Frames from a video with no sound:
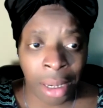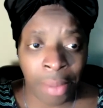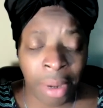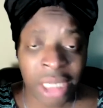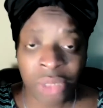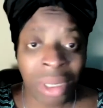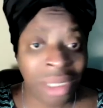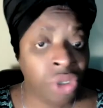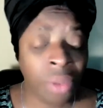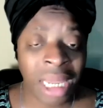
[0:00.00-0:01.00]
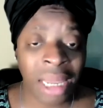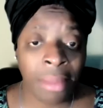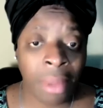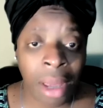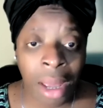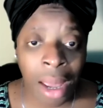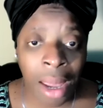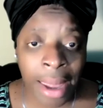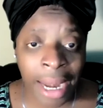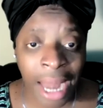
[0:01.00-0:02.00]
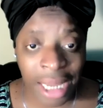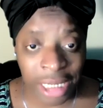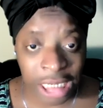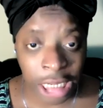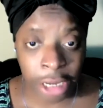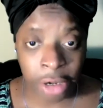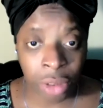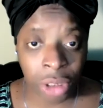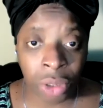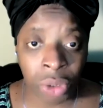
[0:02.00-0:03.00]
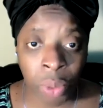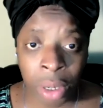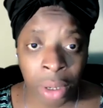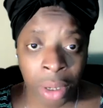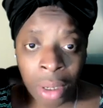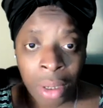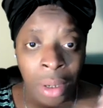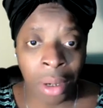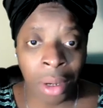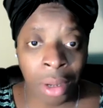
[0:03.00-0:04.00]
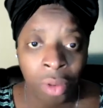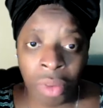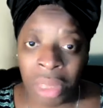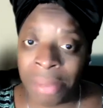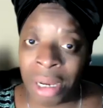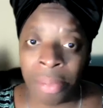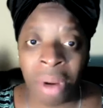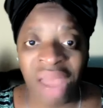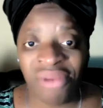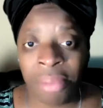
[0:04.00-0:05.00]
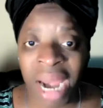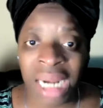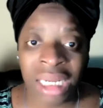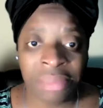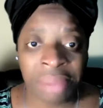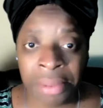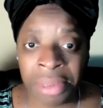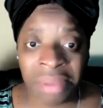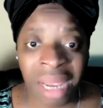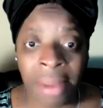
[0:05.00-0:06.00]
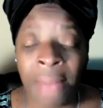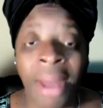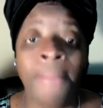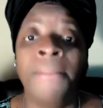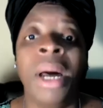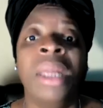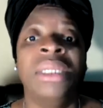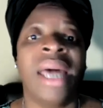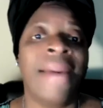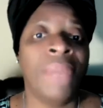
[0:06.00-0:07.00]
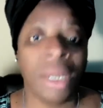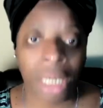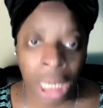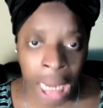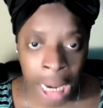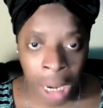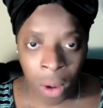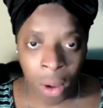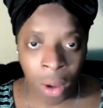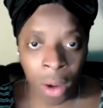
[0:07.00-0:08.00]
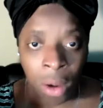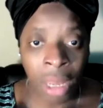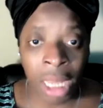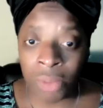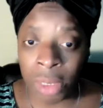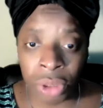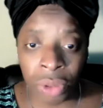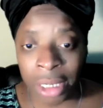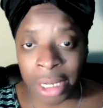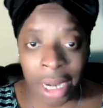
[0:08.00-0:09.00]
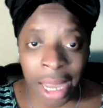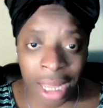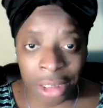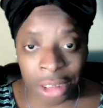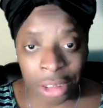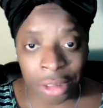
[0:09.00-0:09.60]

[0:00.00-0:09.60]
Plus, once you become a licensed clinical social worker, them your private practice papers, baby. I'm a multi-millionaire. That's what you're looking at.